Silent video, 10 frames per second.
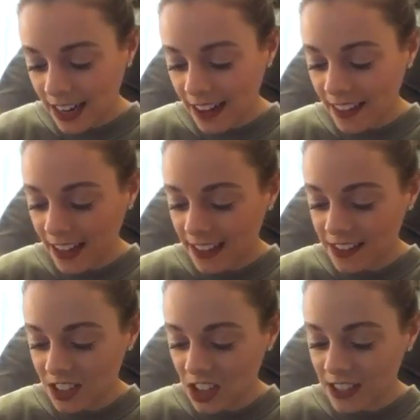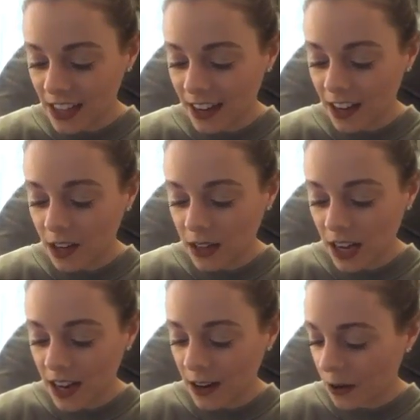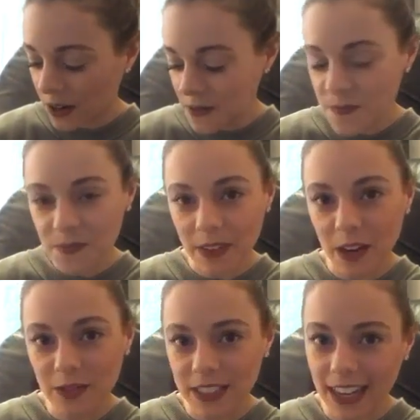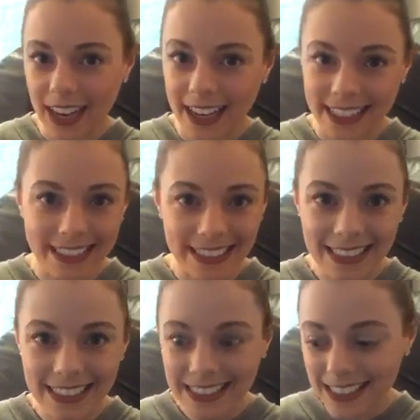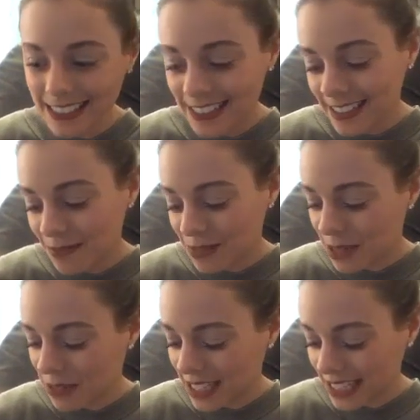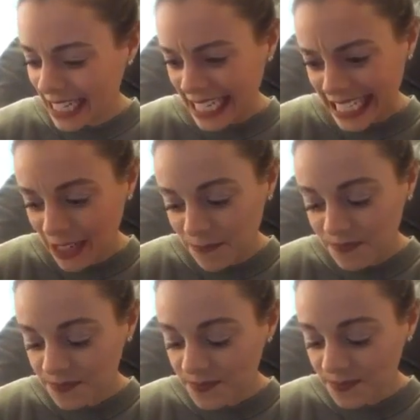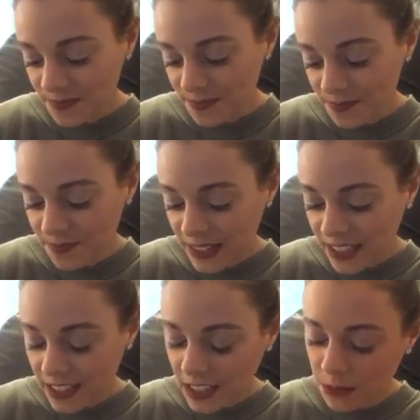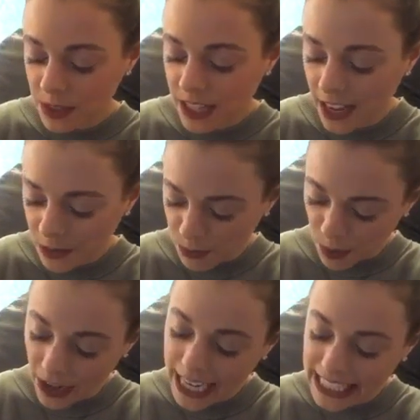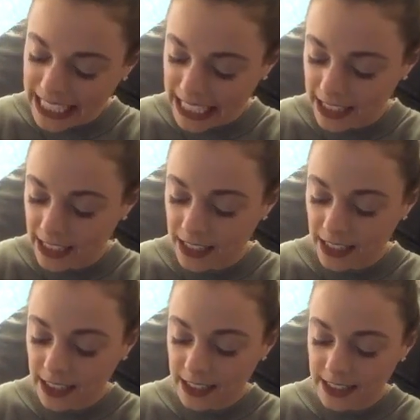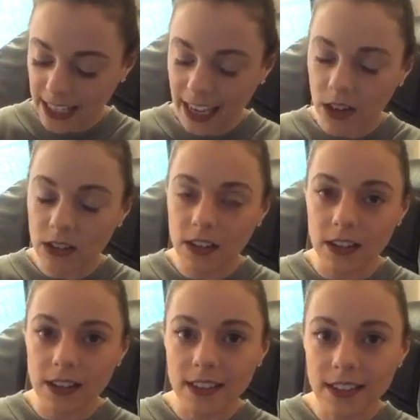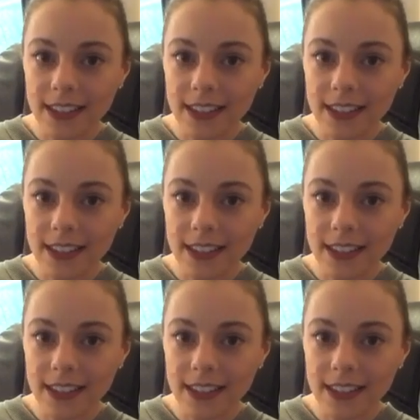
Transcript: I think it's just like, oh no, oofda. Something like that. Number 10, brandy. It's like alcohol.